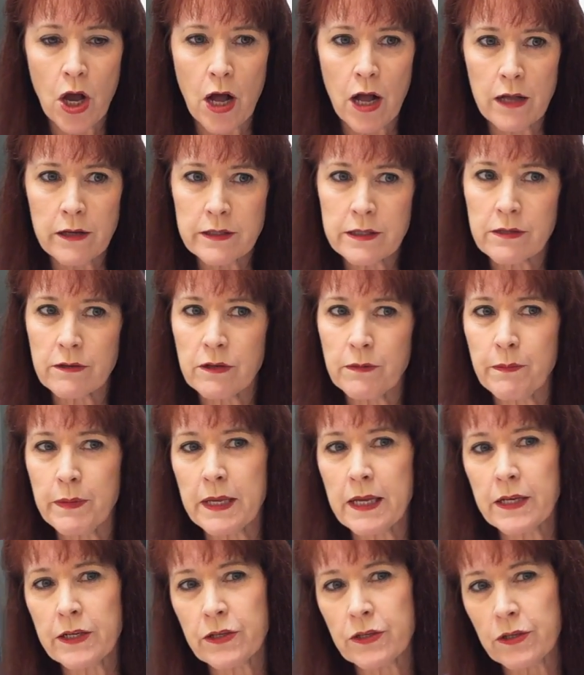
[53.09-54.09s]
also to
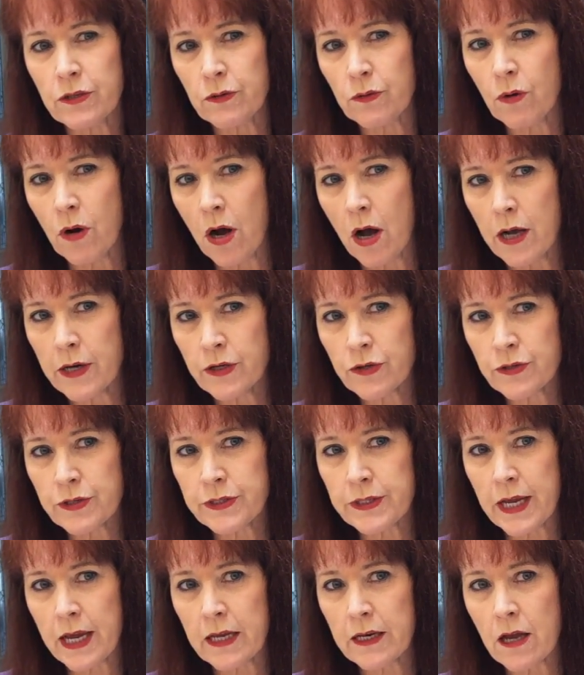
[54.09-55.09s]
begin to
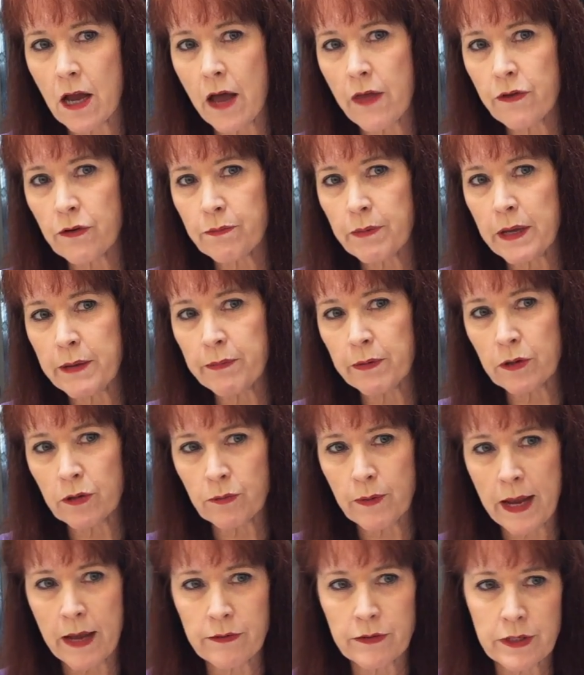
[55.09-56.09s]
understand other people
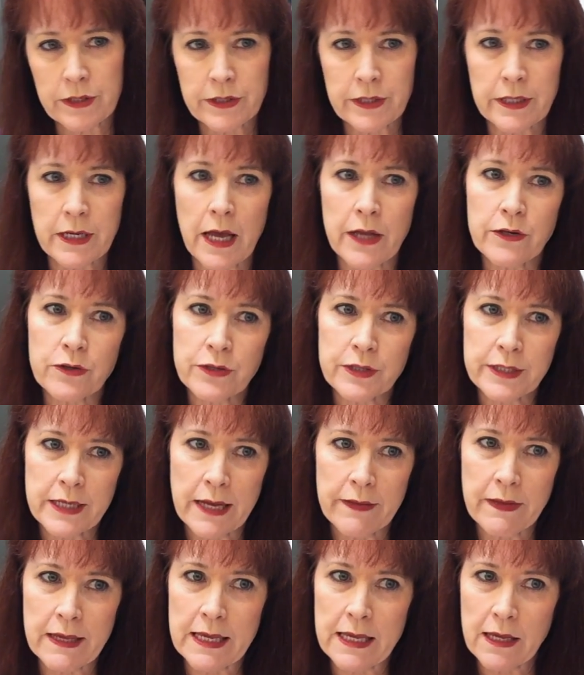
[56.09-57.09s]
around us and
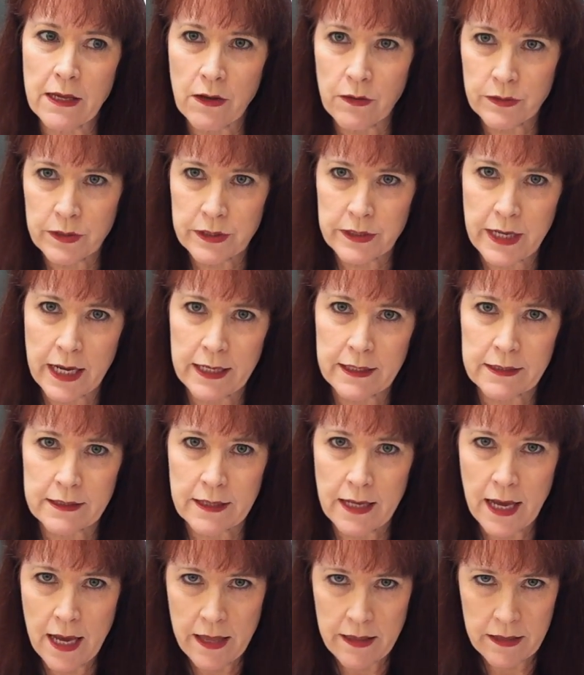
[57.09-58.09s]
understand the ego
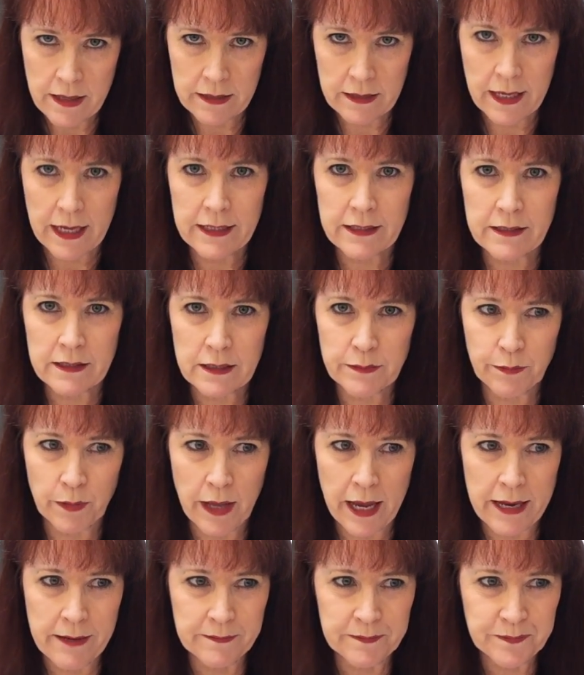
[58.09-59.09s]
states that they
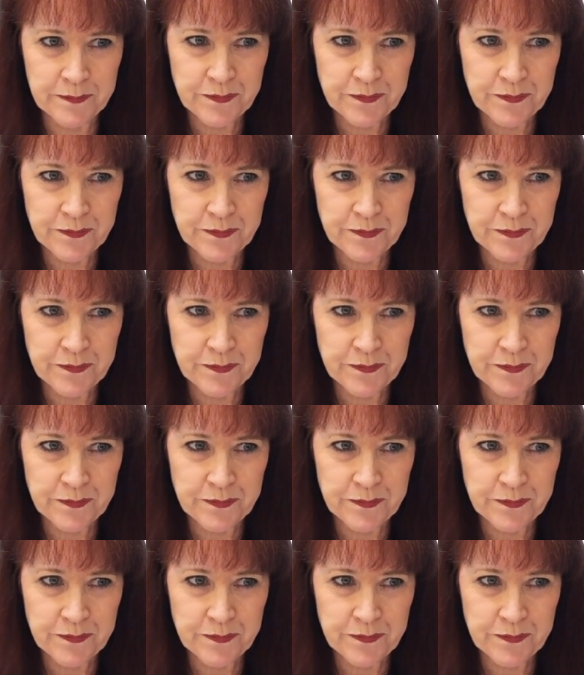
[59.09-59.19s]
display.